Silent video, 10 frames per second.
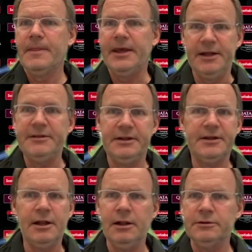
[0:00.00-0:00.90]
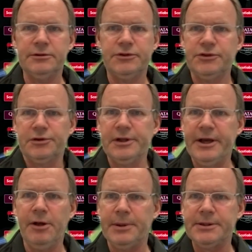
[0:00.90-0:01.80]
and I think that'll certainly
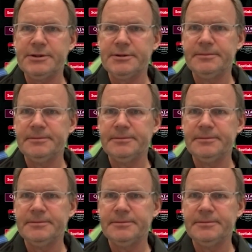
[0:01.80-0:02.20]
help us.